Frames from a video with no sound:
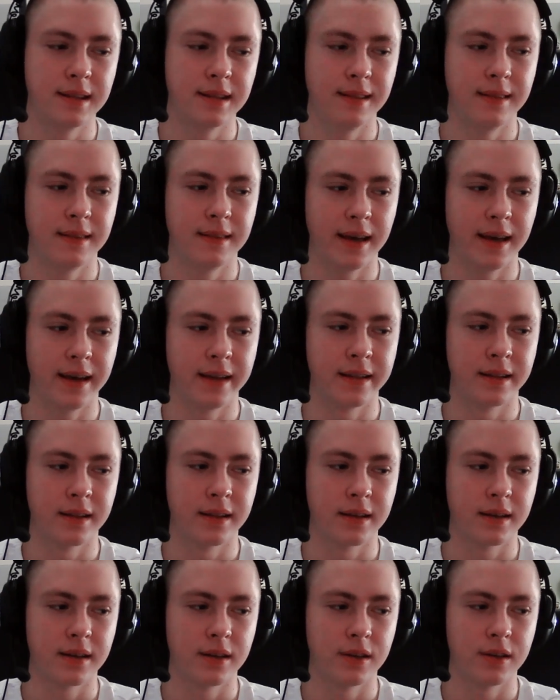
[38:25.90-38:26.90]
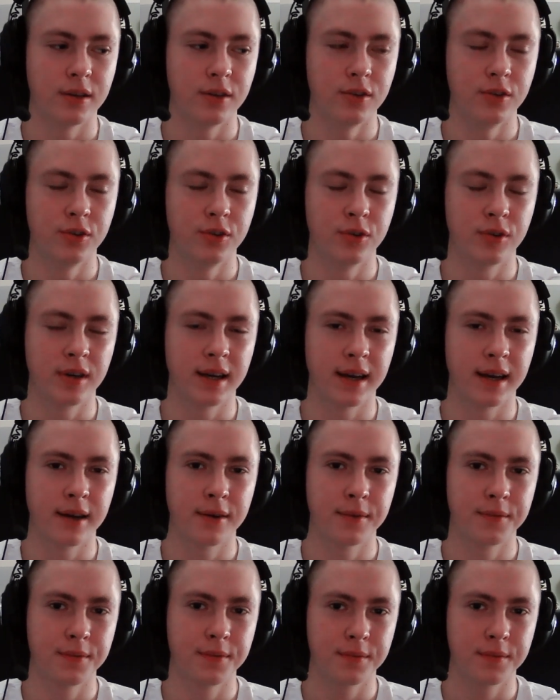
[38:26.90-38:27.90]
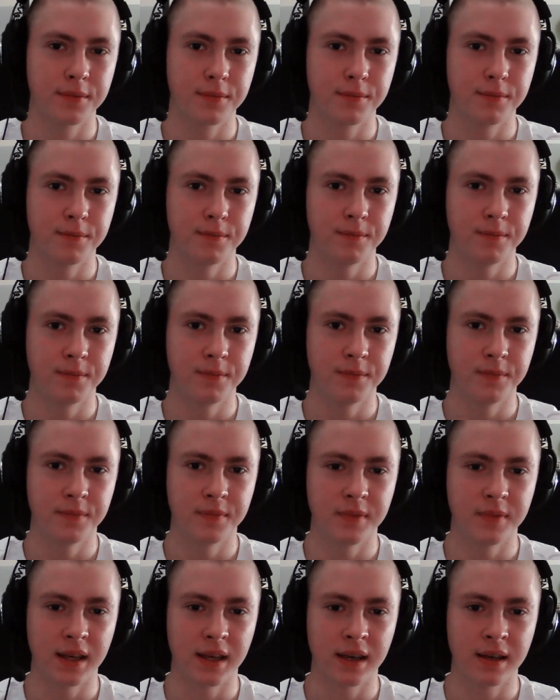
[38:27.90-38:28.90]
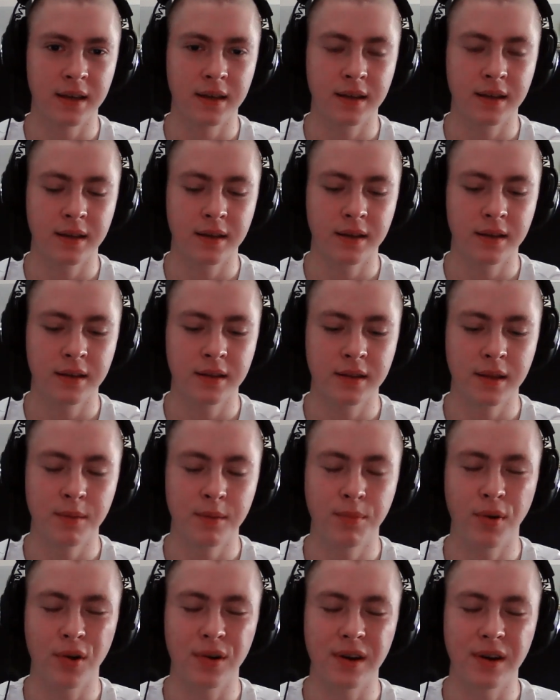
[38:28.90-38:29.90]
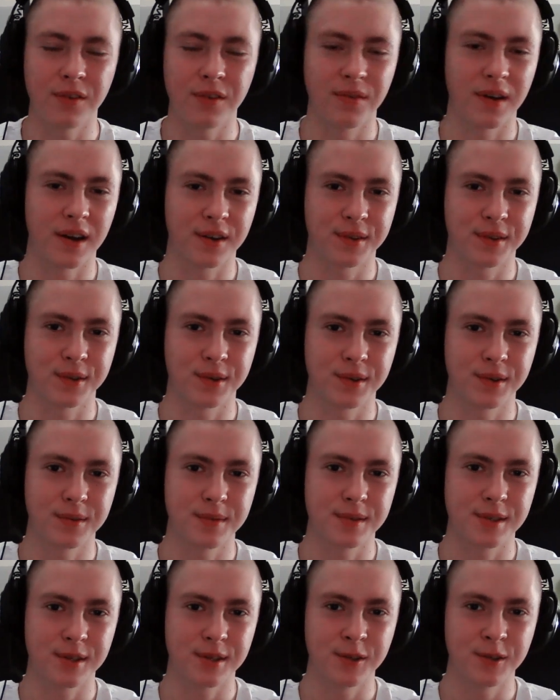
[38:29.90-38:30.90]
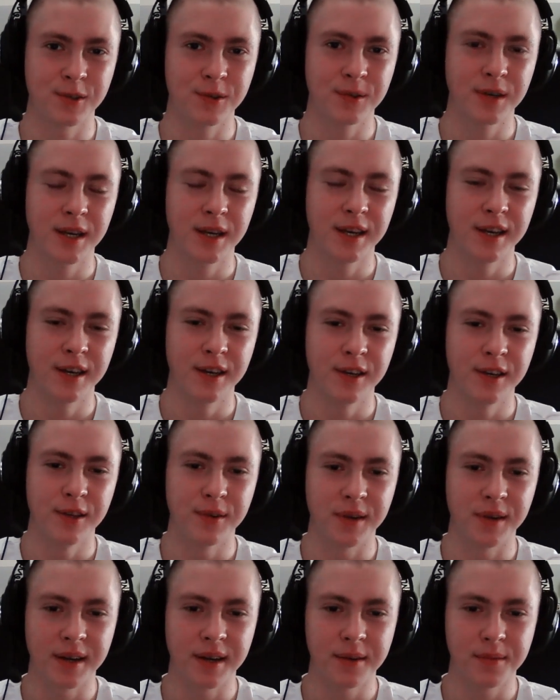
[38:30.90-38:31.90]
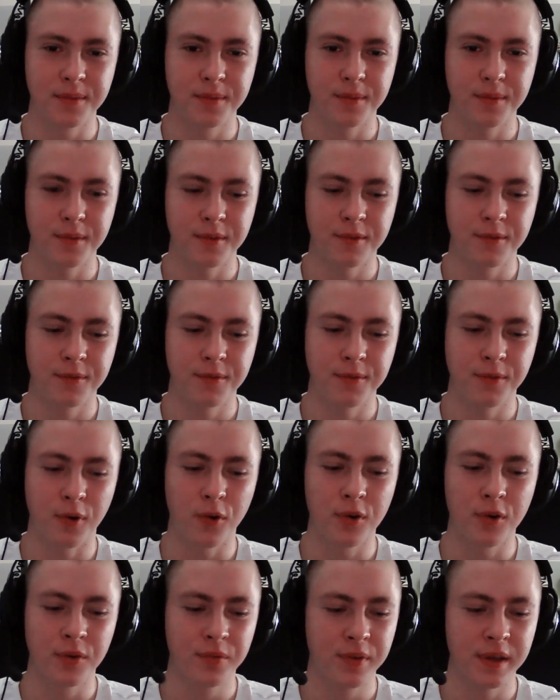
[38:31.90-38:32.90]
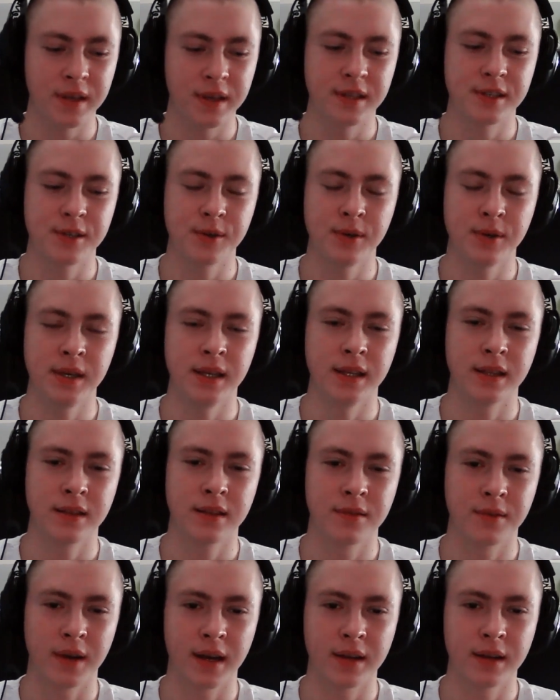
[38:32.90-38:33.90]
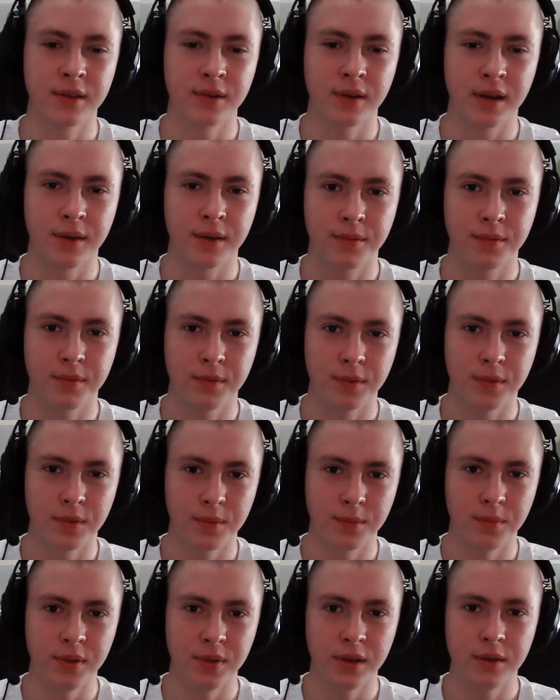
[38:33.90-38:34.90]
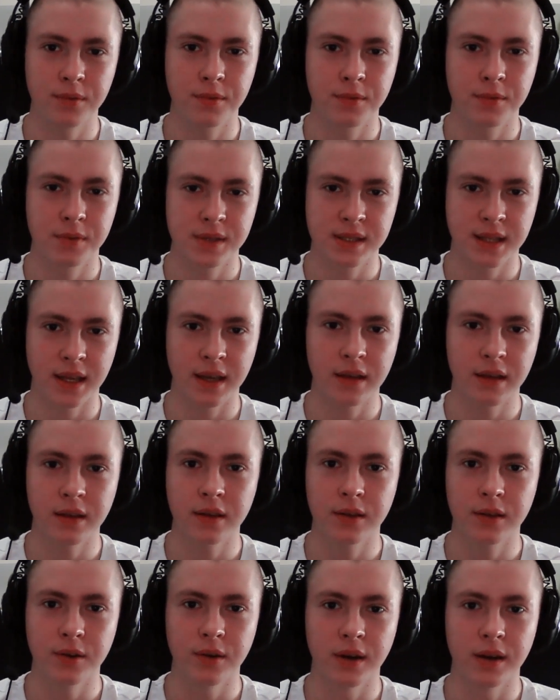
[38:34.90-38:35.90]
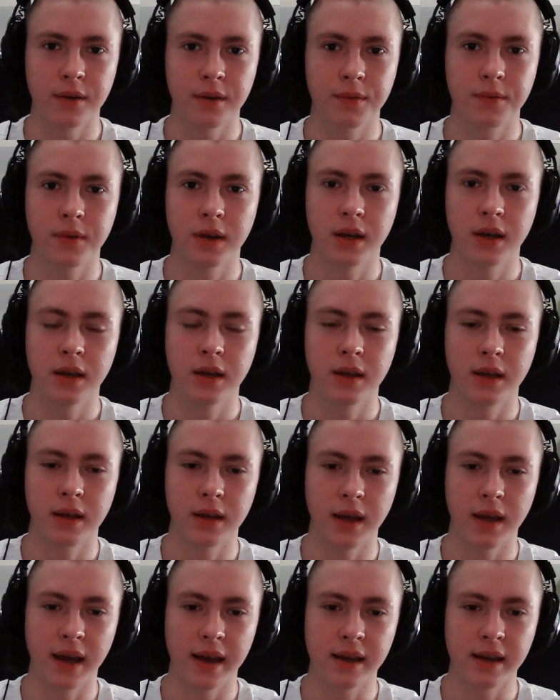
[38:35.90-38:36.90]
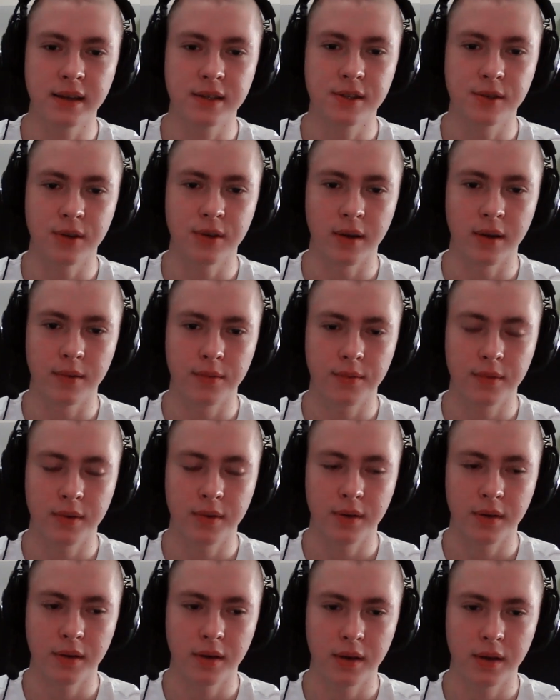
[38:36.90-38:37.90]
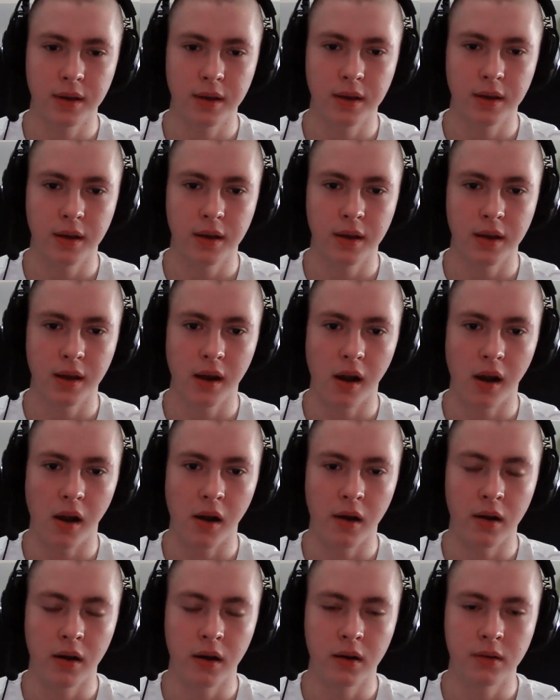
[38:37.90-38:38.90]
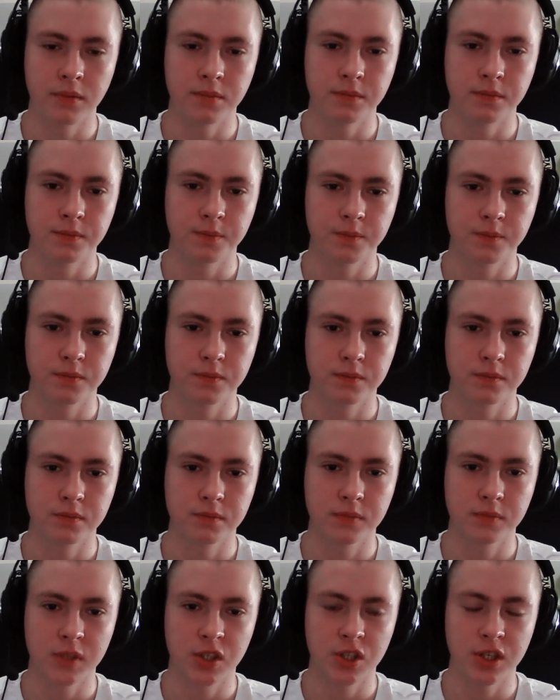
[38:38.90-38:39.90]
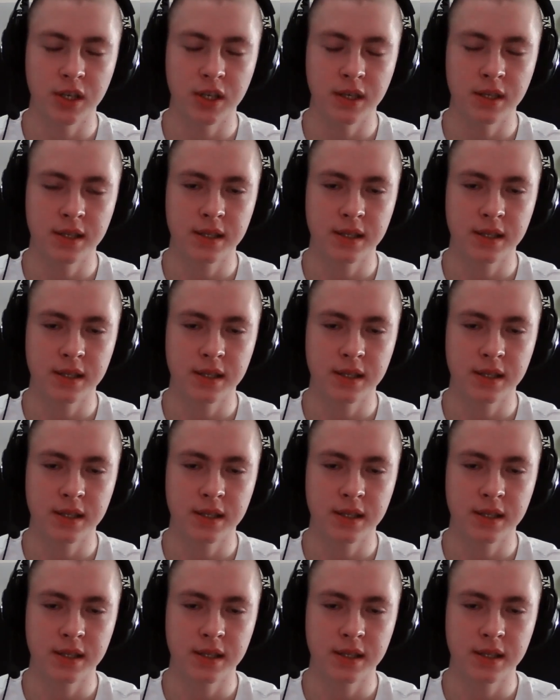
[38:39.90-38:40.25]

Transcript: Then you have the boring factor. So you have four things you eat, right? You have beef, steak, you have eggs, you have um, cheese,